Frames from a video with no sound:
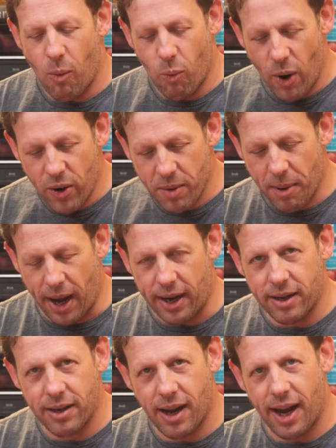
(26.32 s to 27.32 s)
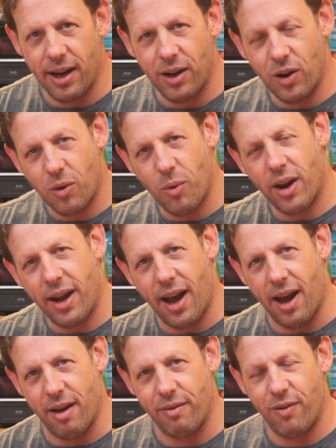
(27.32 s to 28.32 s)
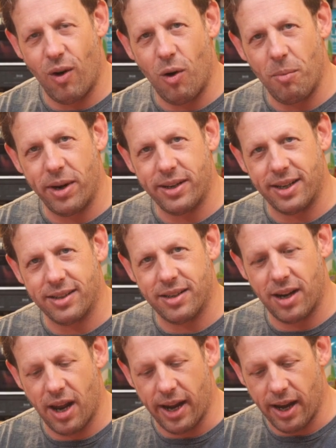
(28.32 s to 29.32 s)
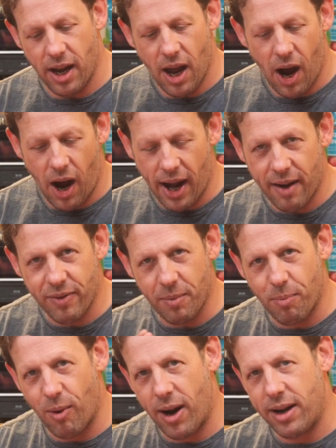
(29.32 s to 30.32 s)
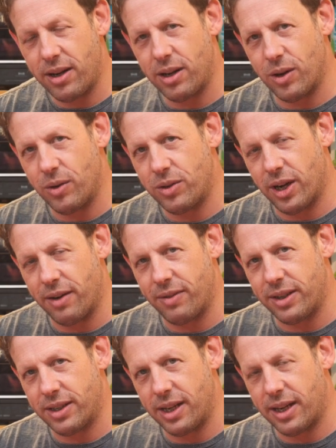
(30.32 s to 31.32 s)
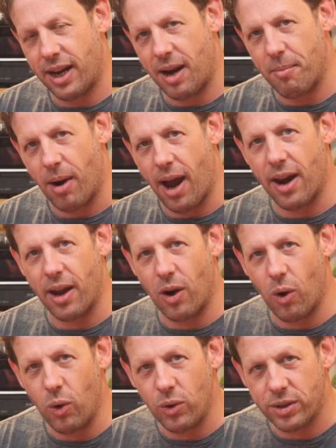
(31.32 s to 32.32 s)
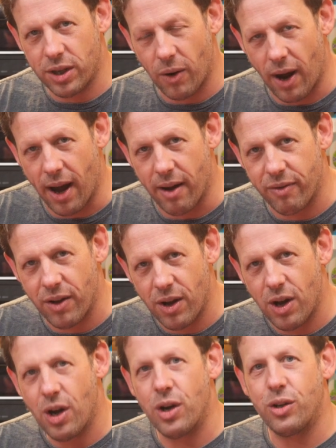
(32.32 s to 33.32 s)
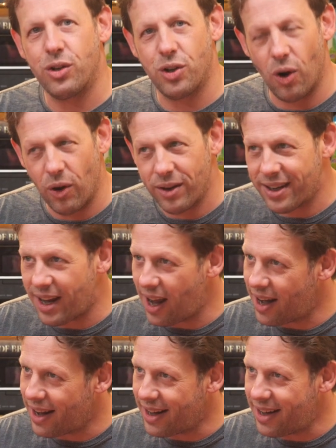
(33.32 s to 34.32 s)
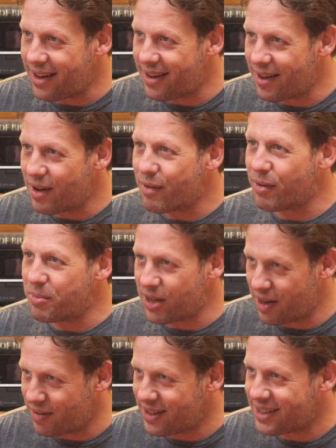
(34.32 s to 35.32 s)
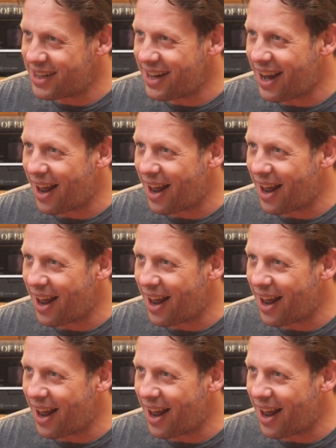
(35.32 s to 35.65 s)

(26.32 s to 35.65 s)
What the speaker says: Welcome back, and look what I have on my desk today. I have the brand new JVC camera, and I also have John Kelly from JVC.